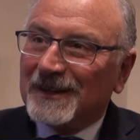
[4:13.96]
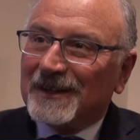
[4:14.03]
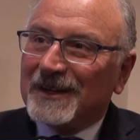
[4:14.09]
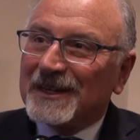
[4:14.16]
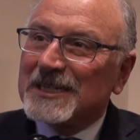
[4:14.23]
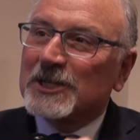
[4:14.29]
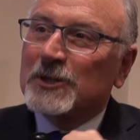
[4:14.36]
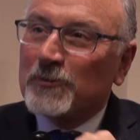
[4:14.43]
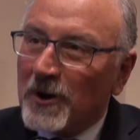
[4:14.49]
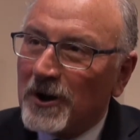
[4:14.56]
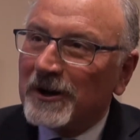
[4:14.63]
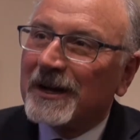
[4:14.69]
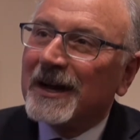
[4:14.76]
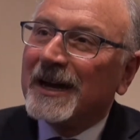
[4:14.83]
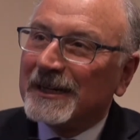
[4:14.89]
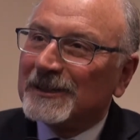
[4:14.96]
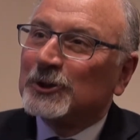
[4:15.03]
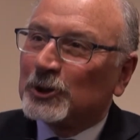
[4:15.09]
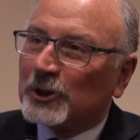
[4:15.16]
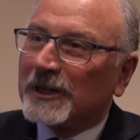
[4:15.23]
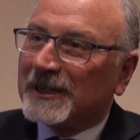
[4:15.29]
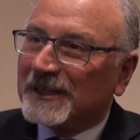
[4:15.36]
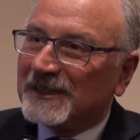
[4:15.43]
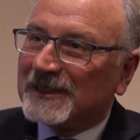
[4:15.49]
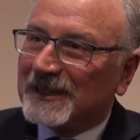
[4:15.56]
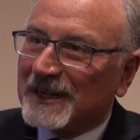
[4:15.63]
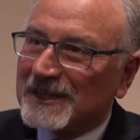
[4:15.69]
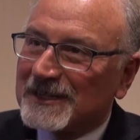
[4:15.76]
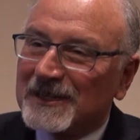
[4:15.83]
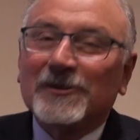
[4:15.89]
a strong head shaking
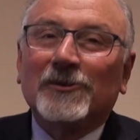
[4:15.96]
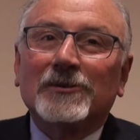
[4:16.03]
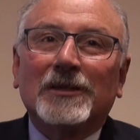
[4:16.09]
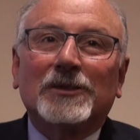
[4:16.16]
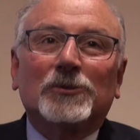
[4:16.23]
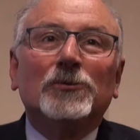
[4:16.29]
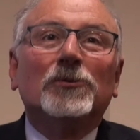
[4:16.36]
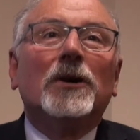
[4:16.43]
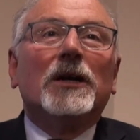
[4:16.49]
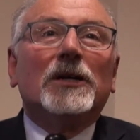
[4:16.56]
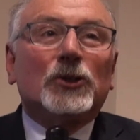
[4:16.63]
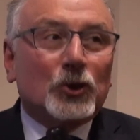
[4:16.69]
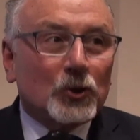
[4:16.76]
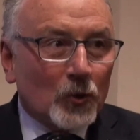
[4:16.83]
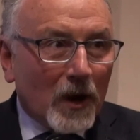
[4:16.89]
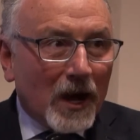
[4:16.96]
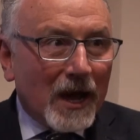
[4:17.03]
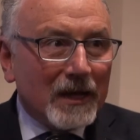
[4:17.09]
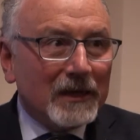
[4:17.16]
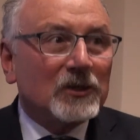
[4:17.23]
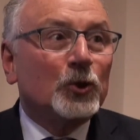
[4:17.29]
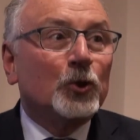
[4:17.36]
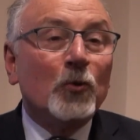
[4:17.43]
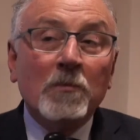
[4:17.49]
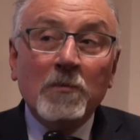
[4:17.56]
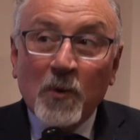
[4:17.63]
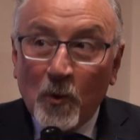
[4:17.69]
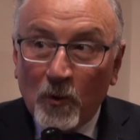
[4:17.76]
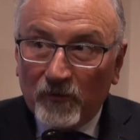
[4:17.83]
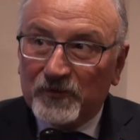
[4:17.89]
test in order to try to
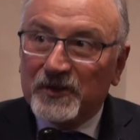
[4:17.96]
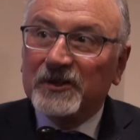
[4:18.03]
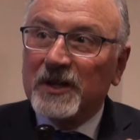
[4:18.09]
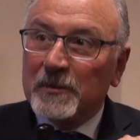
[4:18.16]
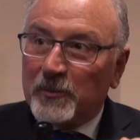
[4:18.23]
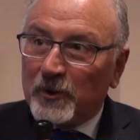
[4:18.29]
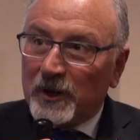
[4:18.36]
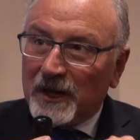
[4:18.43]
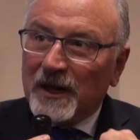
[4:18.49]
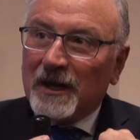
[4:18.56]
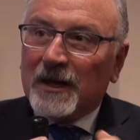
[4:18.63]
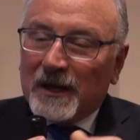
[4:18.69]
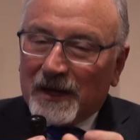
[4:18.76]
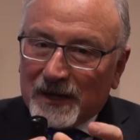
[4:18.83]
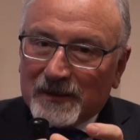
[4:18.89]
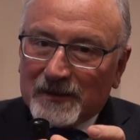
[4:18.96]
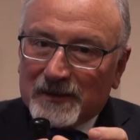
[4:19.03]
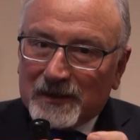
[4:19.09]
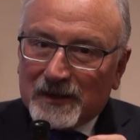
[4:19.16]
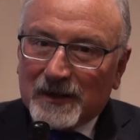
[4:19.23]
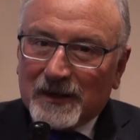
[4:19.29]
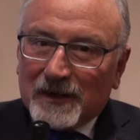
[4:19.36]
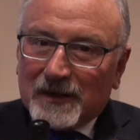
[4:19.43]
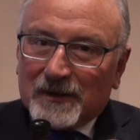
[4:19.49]
move the debris in the